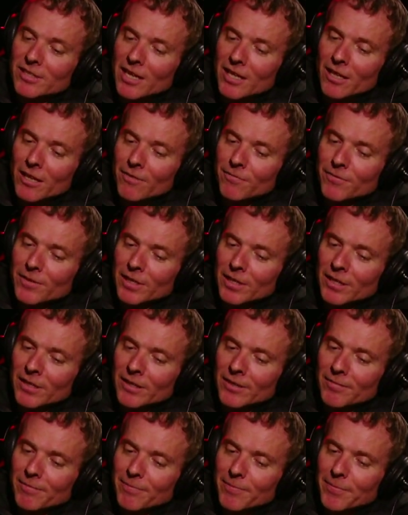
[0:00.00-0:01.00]
is I love
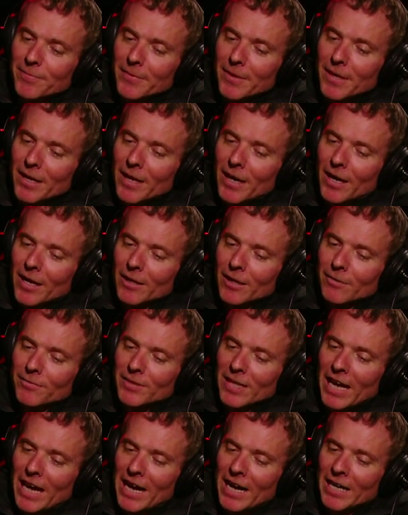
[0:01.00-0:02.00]
the I love
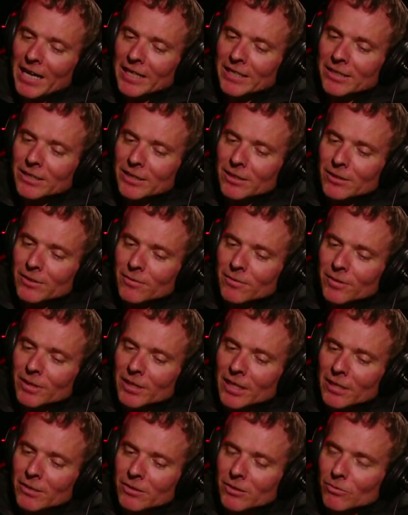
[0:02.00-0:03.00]
the idea of the
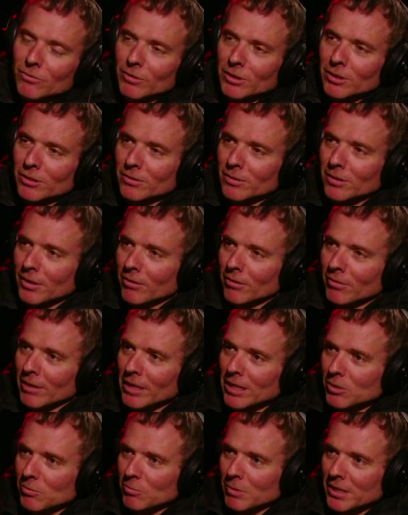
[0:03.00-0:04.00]
Nelson Riddle
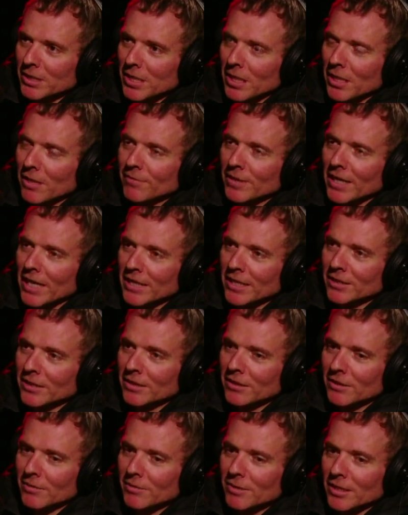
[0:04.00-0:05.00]
arrangements. I love the
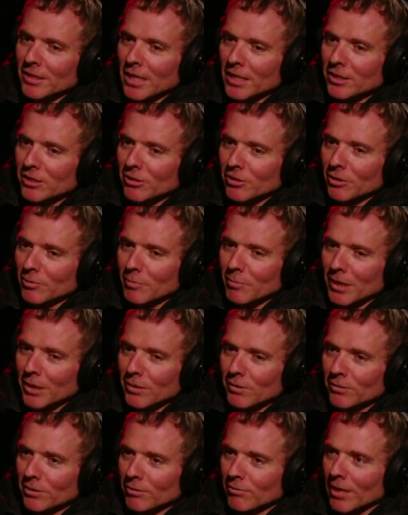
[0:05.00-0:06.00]
idea that Sinatra could
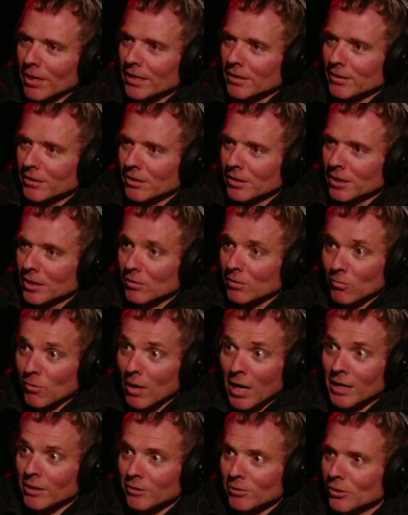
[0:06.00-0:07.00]
make three records a year
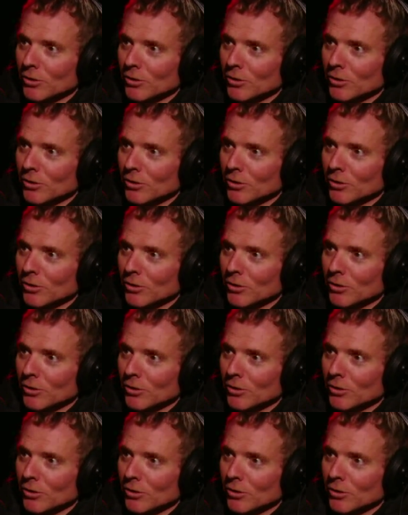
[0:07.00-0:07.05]
while